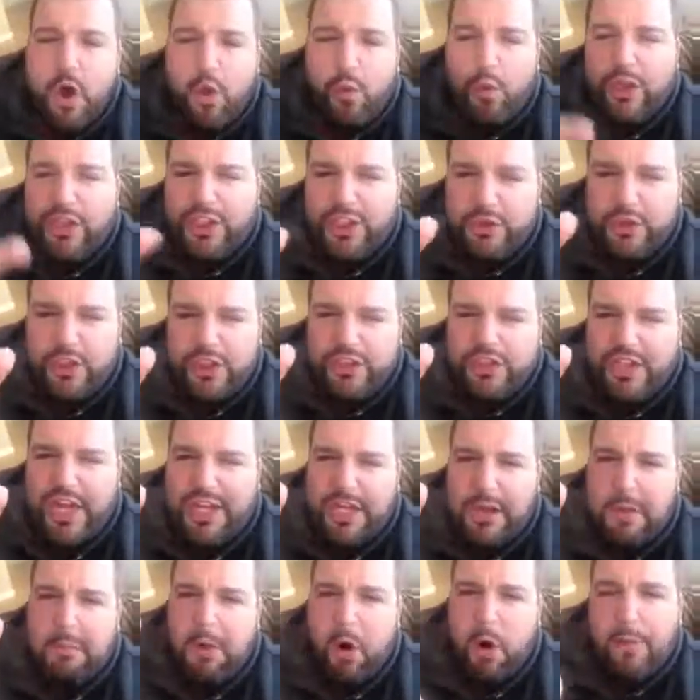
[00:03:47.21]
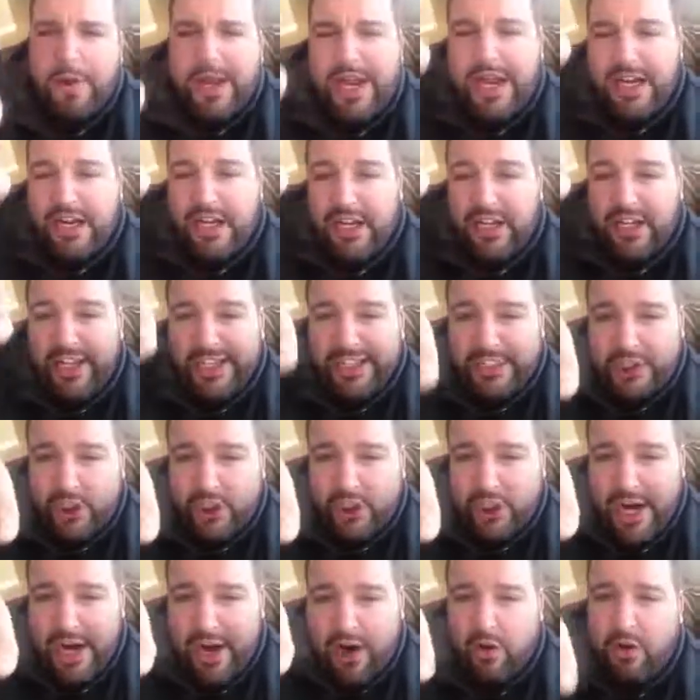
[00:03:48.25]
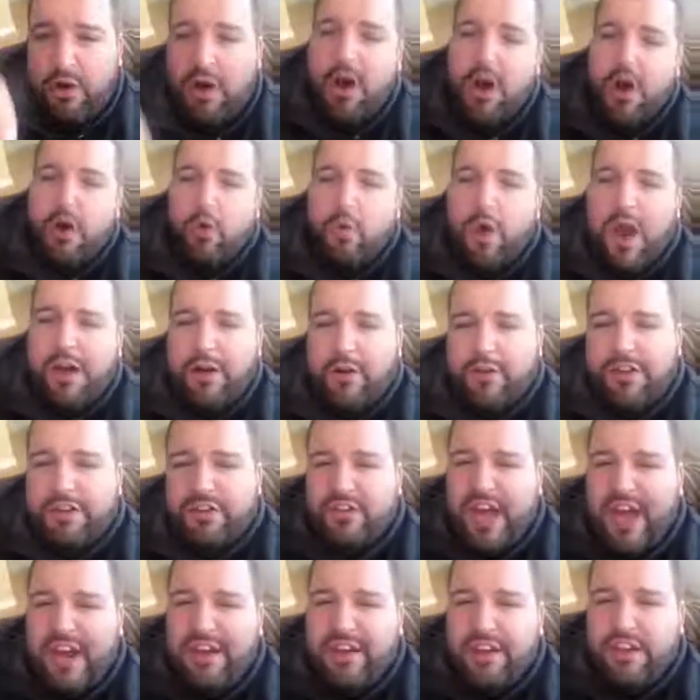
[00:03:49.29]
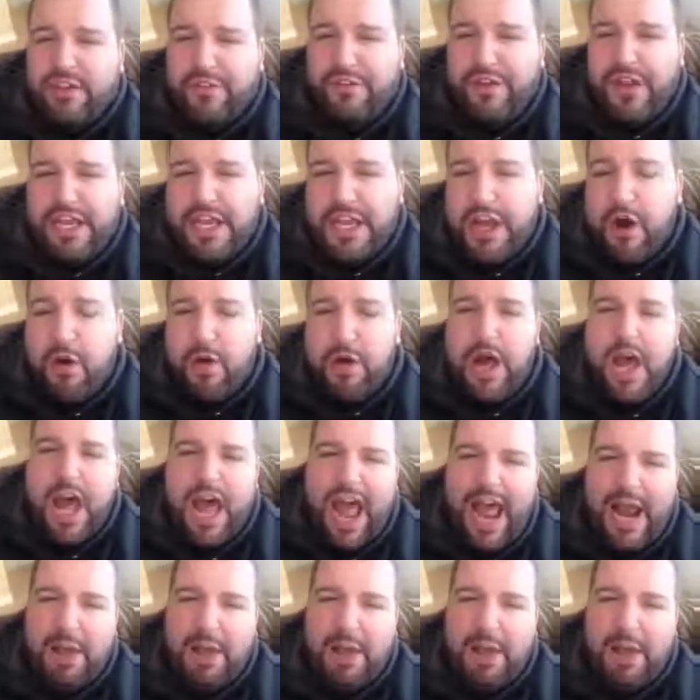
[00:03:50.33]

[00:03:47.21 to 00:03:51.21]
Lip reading: Would you just take a moment and click share right on the side of this video?